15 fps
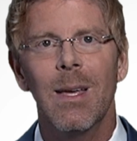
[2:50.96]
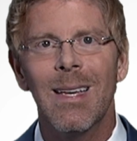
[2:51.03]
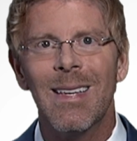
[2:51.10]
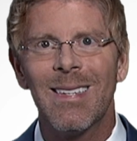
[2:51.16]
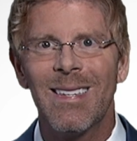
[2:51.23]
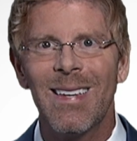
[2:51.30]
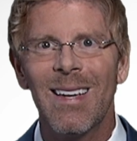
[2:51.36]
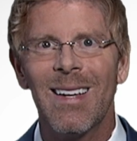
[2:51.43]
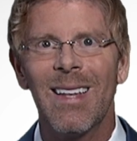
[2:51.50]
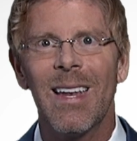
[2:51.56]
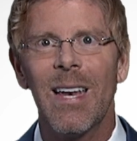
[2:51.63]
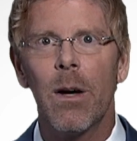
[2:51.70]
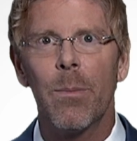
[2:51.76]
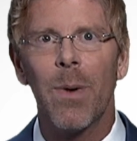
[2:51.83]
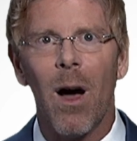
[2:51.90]
Still,
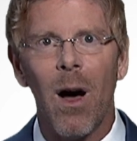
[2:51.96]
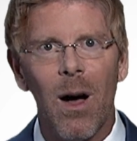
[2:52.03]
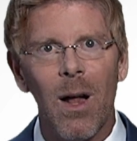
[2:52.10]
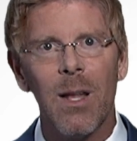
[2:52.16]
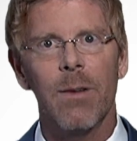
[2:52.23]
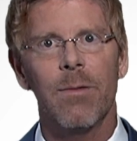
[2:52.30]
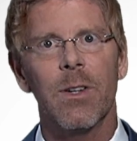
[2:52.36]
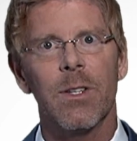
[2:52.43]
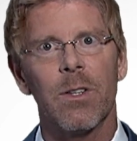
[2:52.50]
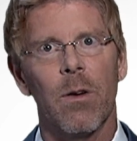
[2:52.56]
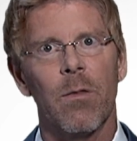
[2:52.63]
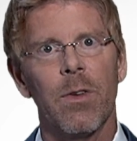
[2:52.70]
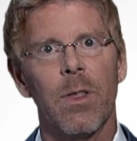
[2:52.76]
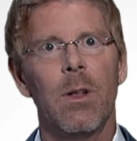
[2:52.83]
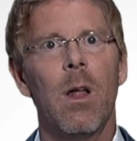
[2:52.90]
it helped all of us
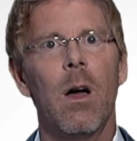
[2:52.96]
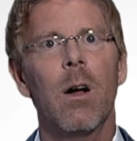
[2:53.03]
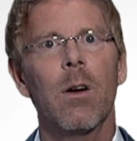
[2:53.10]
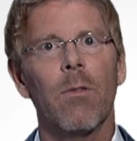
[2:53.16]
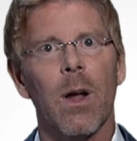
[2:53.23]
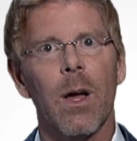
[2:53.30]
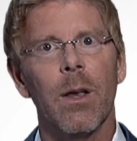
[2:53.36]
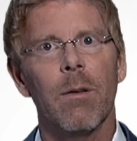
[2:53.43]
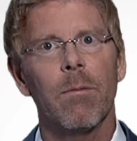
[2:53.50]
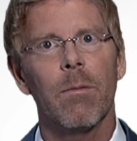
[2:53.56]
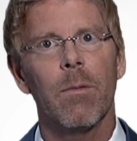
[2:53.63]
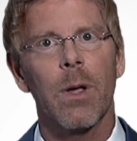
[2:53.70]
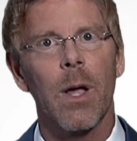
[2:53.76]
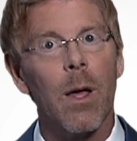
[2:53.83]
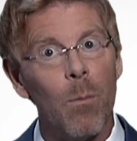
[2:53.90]
over the long
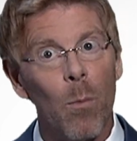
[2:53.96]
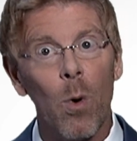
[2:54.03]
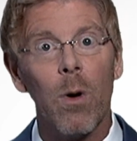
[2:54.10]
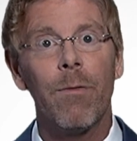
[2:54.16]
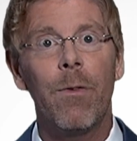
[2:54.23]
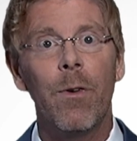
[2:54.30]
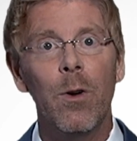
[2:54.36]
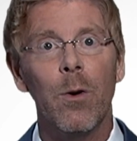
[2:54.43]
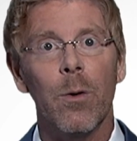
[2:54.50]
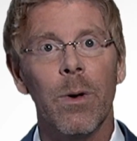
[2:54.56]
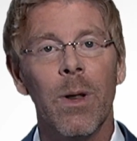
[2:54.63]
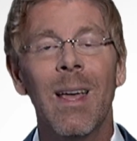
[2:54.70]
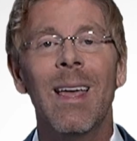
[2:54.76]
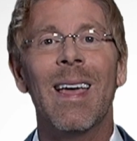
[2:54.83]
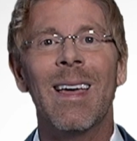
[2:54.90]
run. We got more
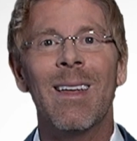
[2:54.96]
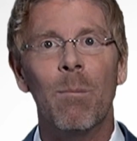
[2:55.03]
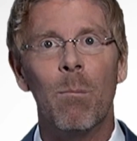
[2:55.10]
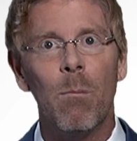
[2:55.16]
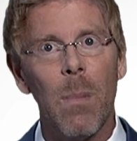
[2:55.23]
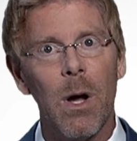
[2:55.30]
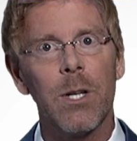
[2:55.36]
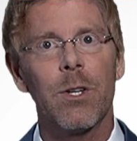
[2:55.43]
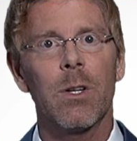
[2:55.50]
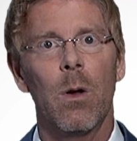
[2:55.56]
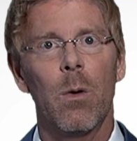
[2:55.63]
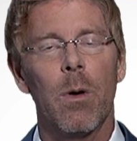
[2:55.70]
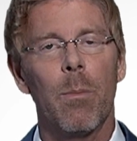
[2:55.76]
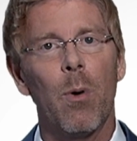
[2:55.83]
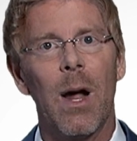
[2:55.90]
food at much
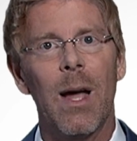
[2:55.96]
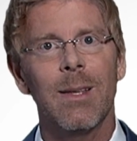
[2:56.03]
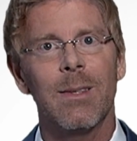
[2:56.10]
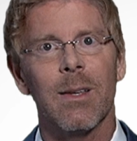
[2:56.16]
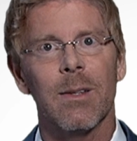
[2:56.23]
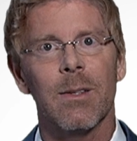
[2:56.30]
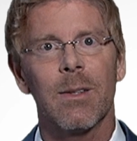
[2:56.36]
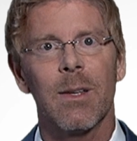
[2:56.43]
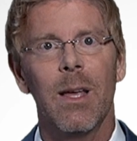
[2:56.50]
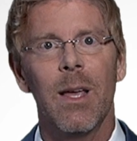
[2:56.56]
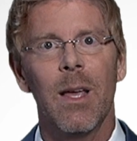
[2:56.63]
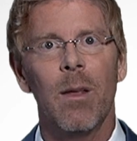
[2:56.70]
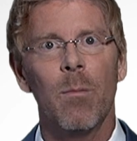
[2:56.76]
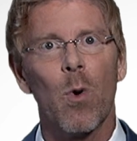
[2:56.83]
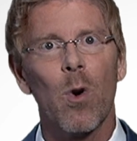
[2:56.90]
lower prices
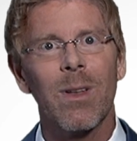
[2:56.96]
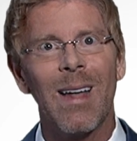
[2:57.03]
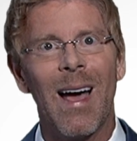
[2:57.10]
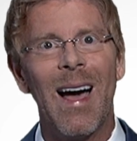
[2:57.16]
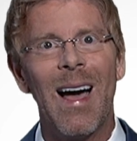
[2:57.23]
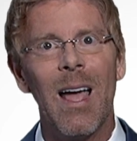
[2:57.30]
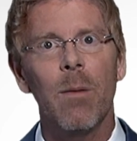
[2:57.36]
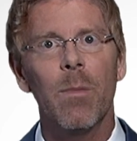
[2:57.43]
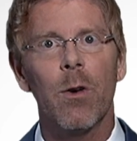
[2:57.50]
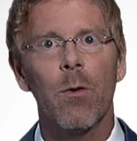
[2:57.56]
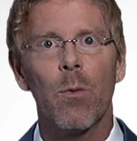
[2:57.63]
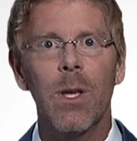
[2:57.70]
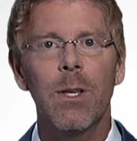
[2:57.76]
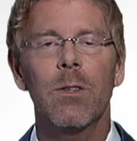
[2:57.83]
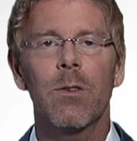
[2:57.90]
and more time and
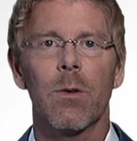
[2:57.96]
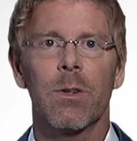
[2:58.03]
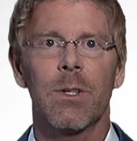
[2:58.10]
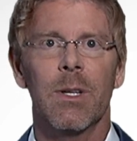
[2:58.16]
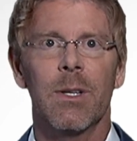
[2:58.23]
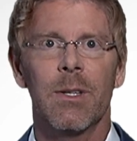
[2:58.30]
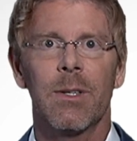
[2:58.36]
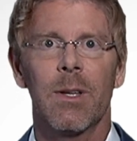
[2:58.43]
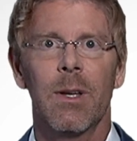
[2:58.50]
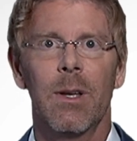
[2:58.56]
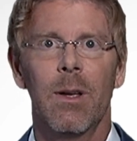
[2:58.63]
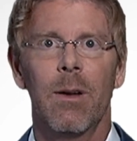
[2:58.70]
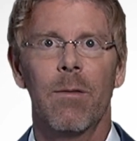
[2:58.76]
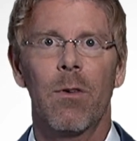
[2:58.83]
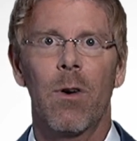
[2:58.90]
resources
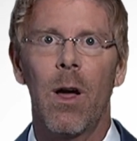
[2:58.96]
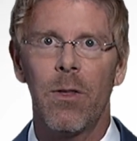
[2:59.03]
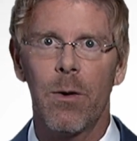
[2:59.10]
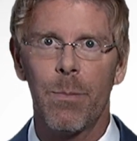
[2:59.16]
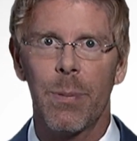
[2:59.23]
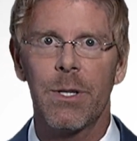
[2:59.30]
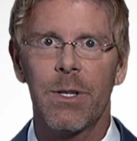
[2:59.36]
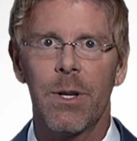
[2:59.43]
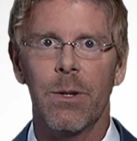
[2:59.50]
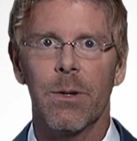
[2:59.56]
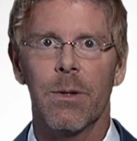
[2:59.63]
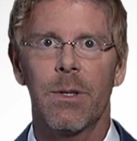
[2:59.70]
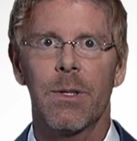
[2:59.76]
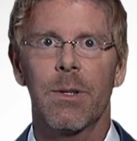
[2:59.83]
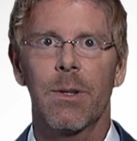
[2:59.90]
for other
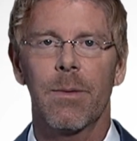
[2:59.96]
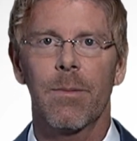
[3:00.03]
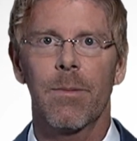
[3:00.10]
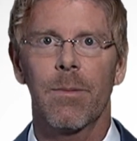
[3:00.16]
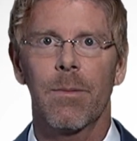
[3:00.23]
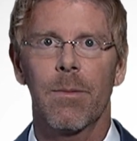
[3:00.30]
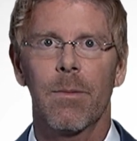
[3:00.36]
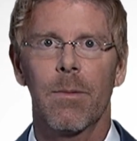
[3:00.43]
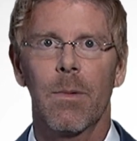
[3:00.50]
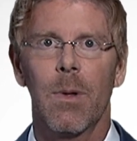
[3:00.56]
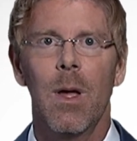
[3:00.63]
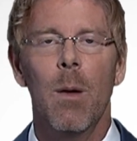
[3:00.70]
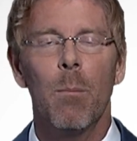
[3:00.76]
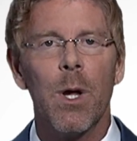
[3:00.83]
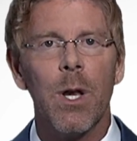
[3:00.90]
pursuits.
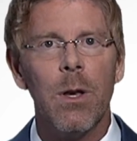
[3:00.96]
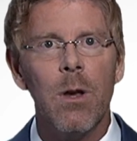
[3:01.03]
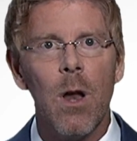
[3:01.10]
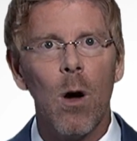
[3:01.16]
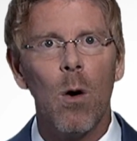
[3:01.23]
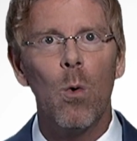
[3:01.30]
But no